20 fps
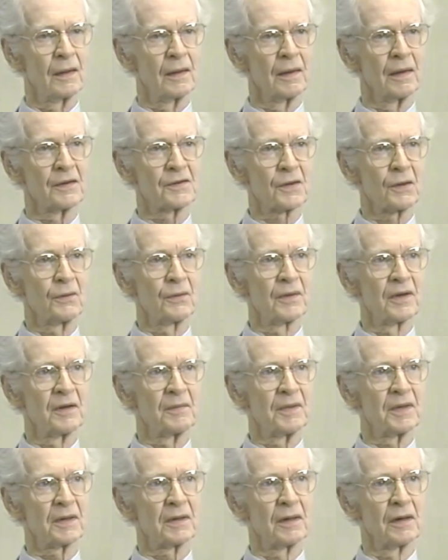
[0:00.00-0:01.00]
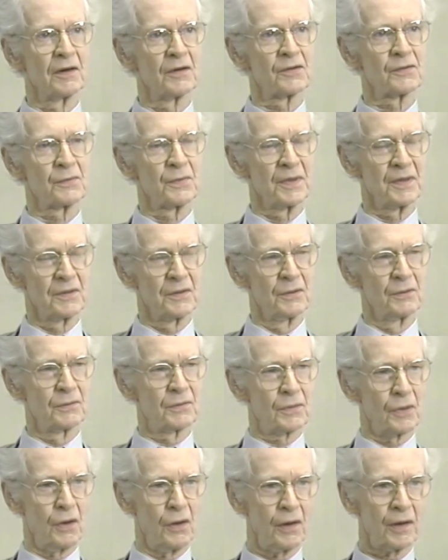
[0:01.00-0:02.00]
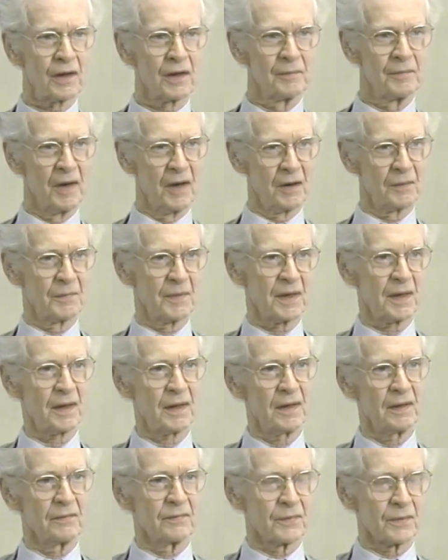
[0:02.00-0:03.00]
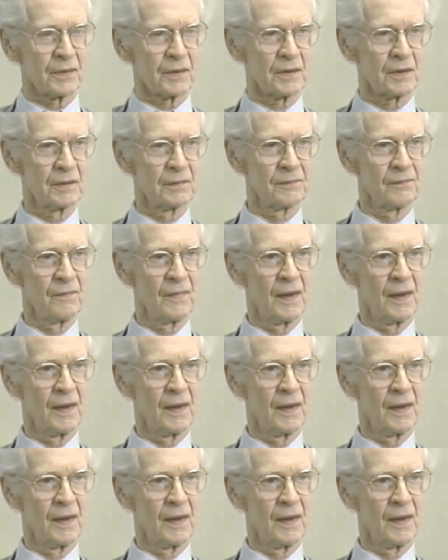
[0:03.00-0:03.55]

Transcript: it's only because we do talk about behavior